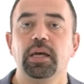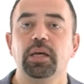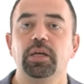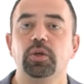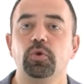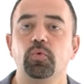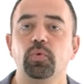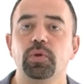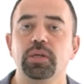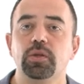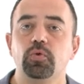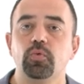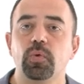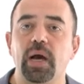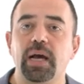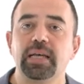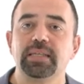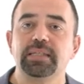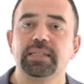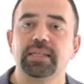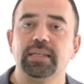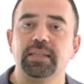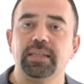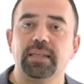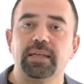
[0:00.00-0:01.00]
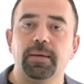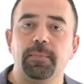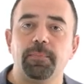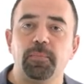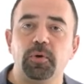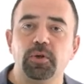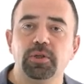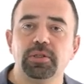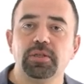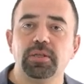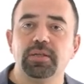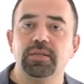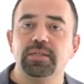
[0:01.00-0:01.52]
You need to ask the
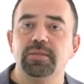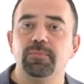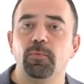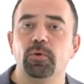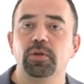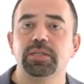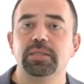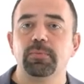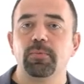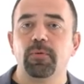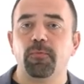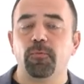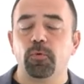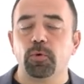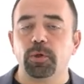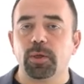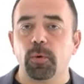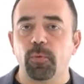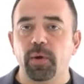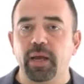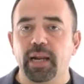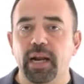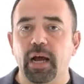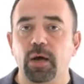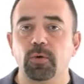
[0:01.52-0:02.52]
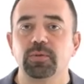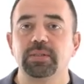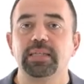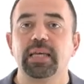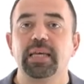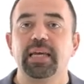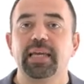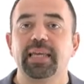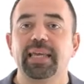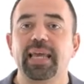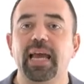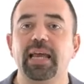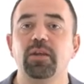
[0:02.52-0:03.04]
person responsible for the warehouse,
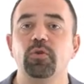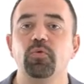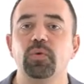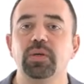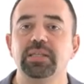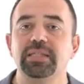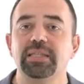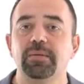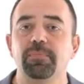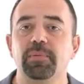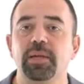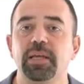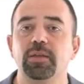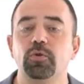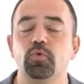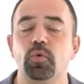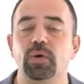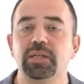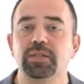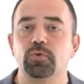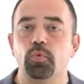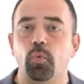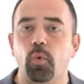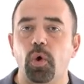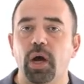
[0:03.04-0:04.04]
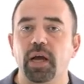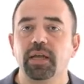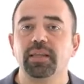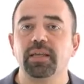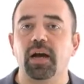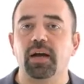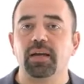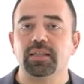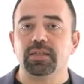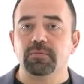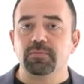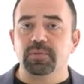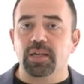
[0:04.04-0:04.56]
can you explain to us why the
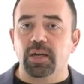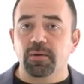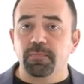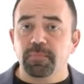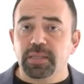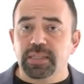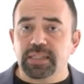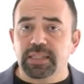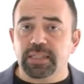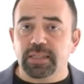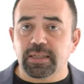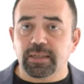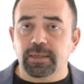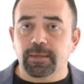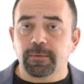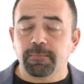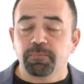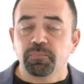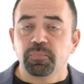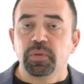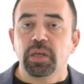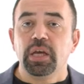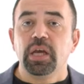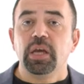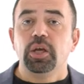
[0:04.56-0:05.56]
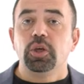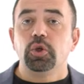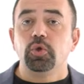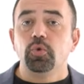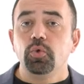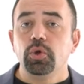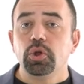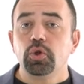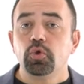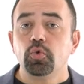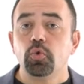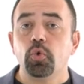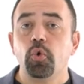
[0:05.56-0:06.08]
items are missing? You
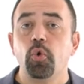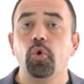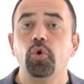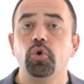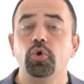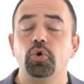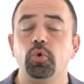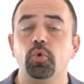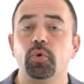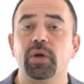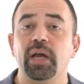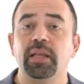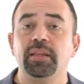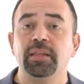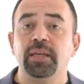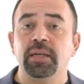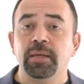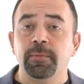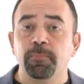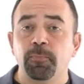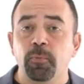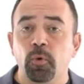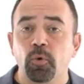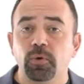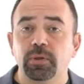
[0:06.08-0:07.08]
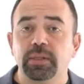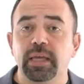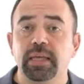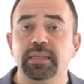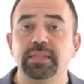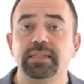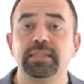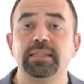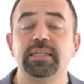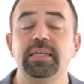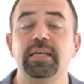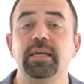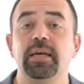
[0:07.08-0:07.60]
need to go look at the report and
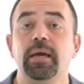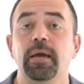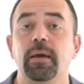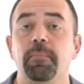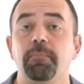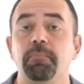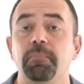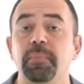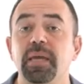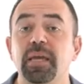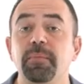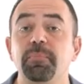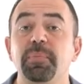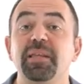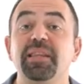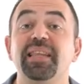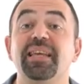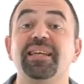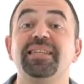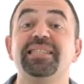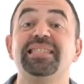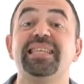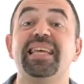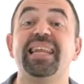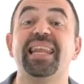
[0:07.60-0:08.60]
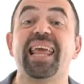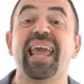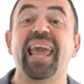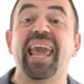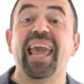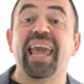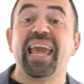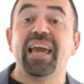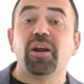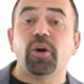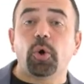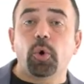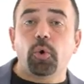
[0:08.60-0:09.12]
see, maybe there is an
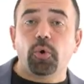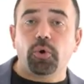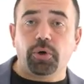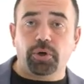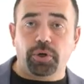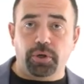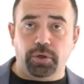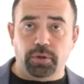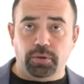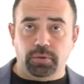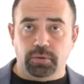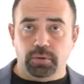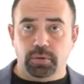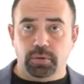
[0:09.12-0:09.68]
error.